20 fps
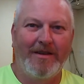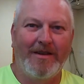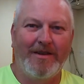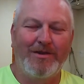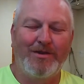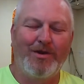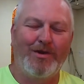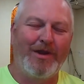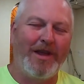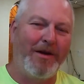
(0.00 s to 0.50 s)

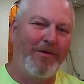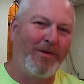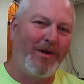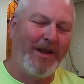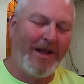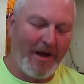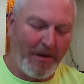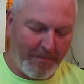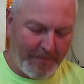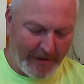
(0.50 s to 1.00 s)
And so they
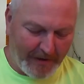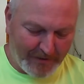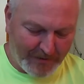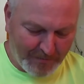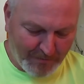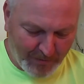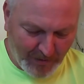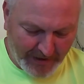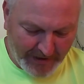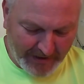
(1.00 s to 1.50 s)
will help us
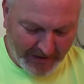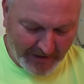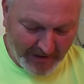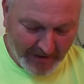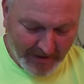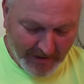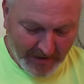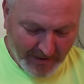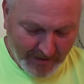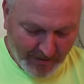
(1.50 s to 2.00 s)
bring
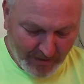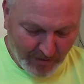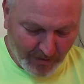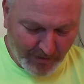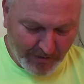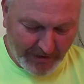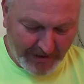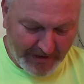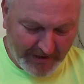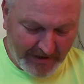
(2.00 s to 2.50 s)

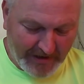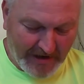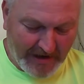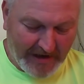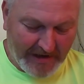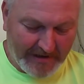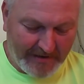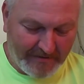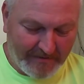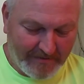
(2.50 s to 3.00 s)
glory to
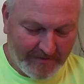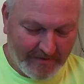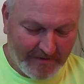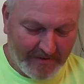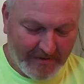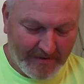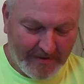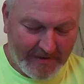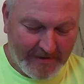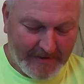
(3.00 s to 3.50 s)
God.
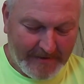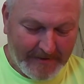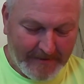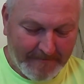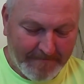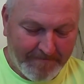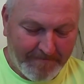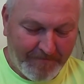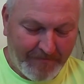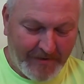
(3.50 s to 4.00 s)

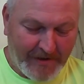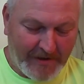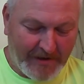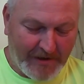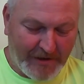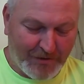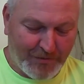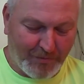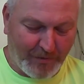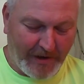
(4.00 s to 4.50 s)
Then
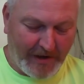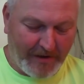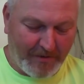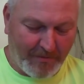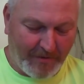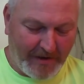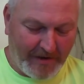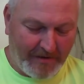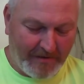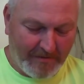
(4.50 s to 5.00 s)
this
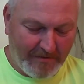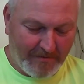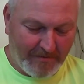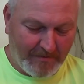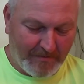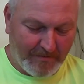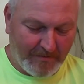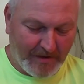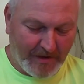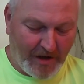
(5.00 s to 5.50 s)
week we
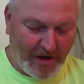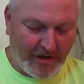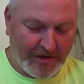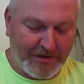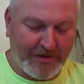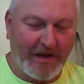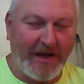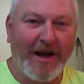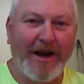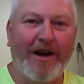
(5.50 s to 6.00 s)

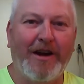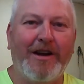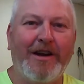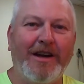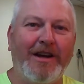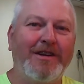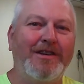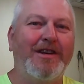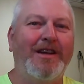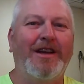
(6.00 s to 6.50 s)
lost the air
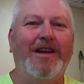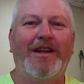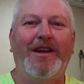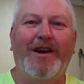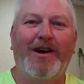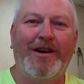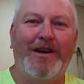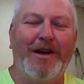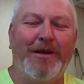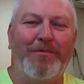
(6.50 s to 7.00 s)
conditioning in
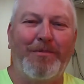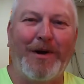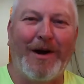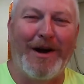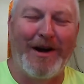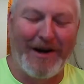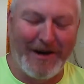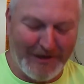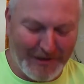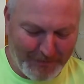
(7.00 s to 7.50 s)
our
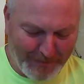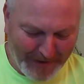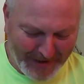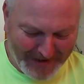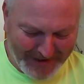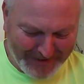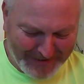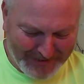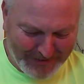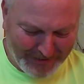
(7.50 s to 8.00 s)
temporary
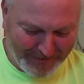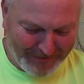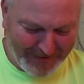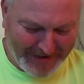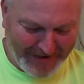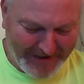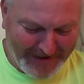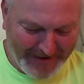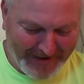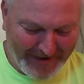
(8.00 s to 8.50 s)
space over
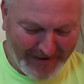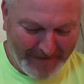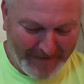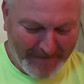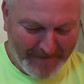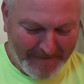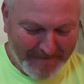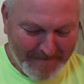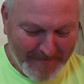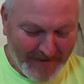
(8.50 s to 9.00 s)
there, and
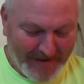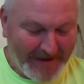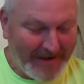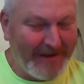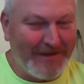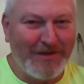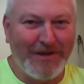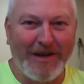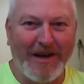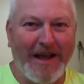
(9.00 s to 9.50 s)

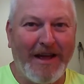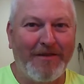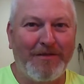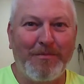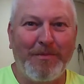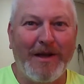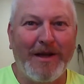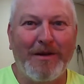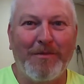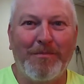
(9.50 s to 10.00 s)
and it's going to have
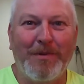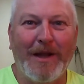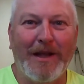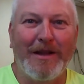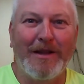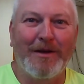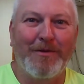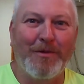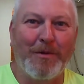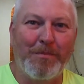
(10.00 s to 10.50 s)
to be
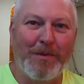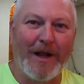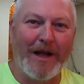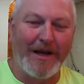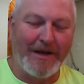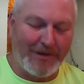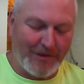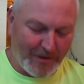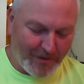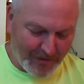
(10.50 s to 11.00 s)
completely
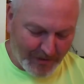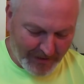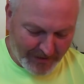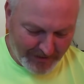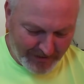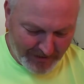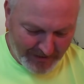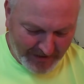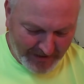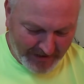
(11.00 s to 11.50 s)
replaced
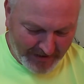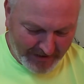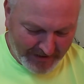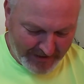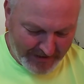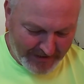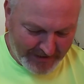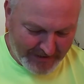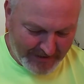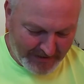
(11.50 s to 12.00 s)
according to the air
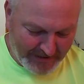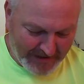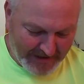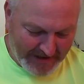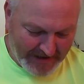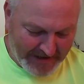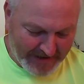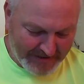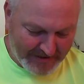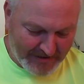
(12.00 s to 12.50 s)
conditioning
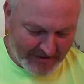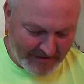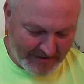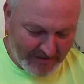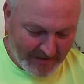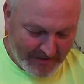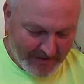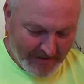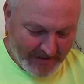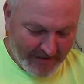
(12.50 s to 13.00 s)
guys.
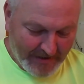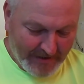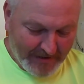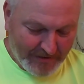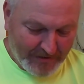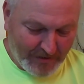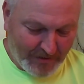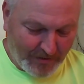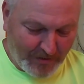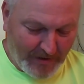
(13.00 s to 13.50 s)
And
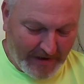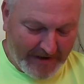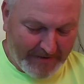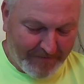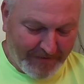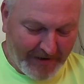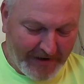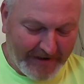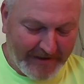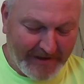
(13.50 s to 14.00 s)
so,
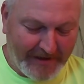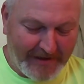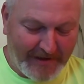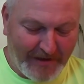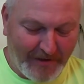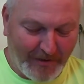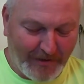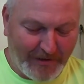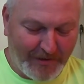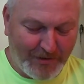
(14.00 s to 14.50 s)
quite frankly,
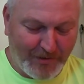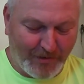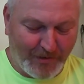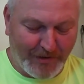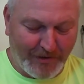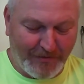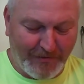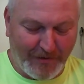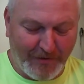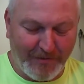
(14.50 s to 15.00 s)
the only
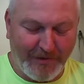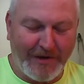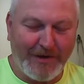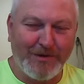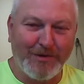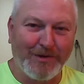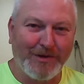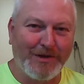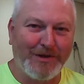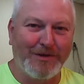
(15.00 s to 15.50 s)
source for the
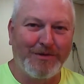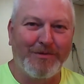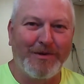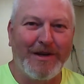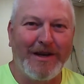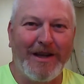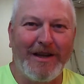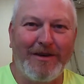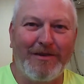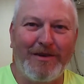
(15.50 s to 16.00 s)
resources
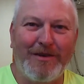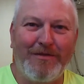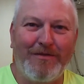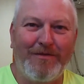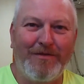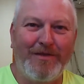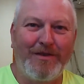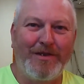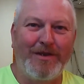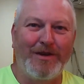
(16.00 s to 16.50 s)
we need
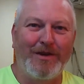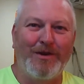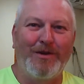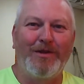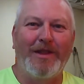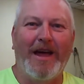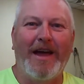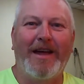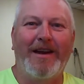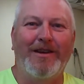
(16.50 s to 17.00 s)
to
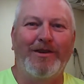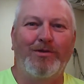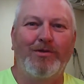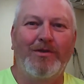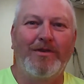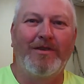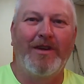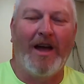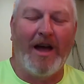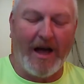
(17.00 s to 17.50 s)
do that is
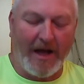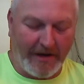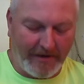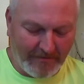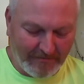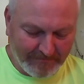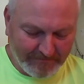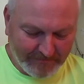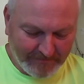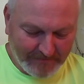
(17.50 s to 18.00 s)

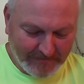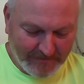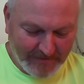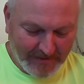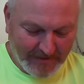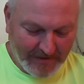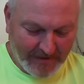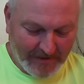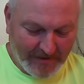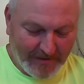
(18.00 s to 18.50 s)
God.
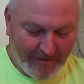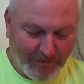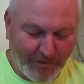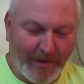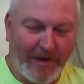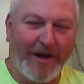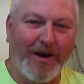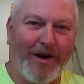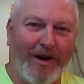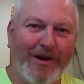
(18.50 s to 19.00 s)

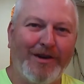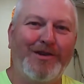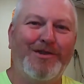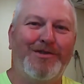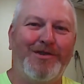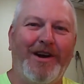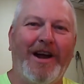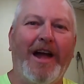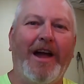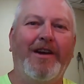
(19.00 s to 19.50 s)
We are
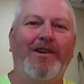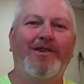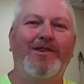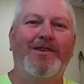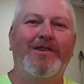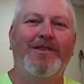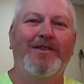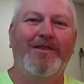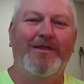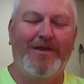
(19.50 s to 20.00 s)

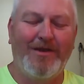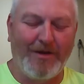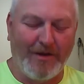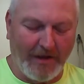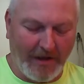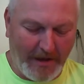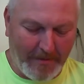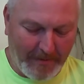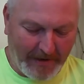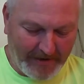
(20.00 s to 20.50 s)
stretched to
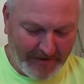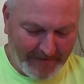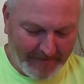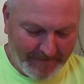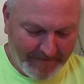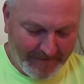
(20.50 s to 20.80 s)
the limit.